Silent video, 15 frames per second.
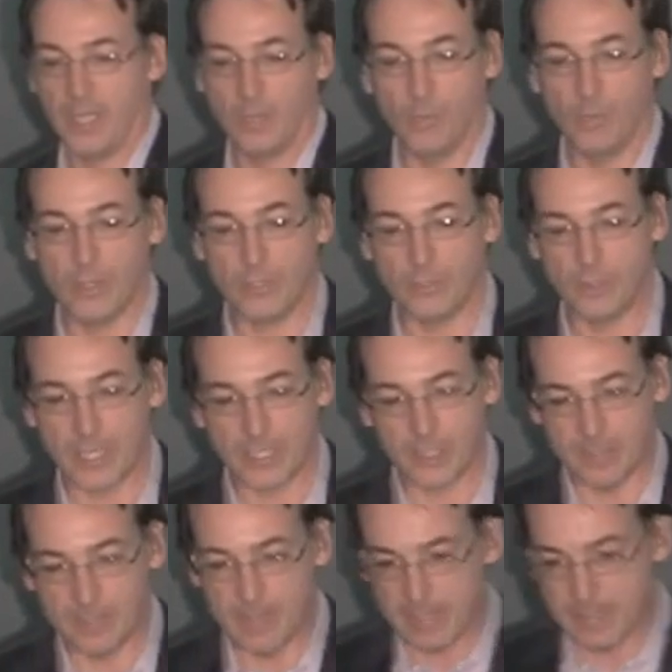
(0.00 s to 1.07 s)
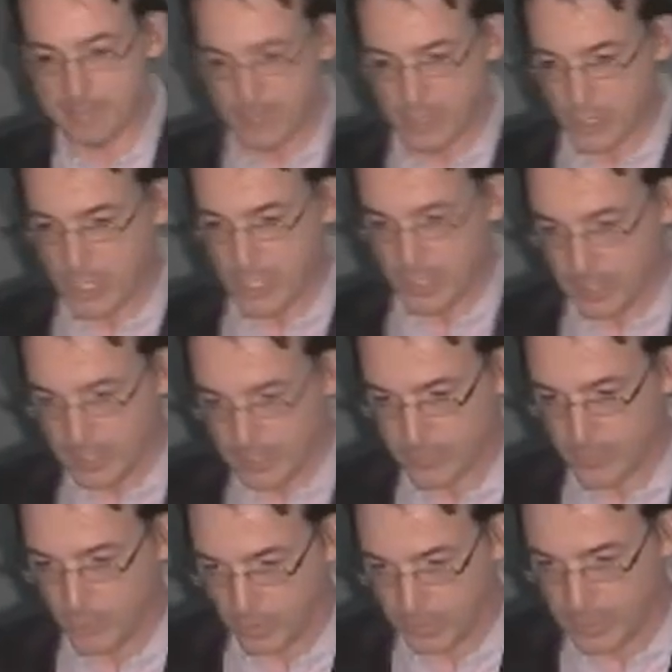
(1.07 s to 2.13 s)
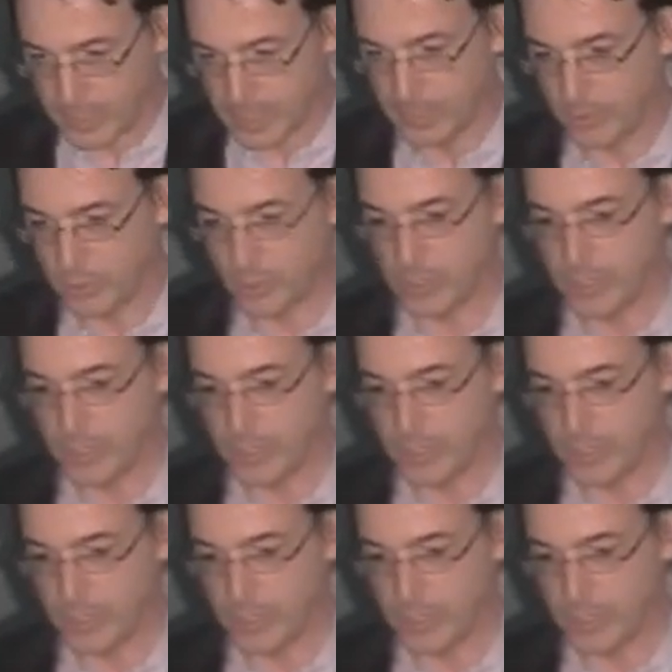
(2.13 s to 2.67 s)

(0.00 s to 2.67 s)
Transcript: Or whether you actually make machines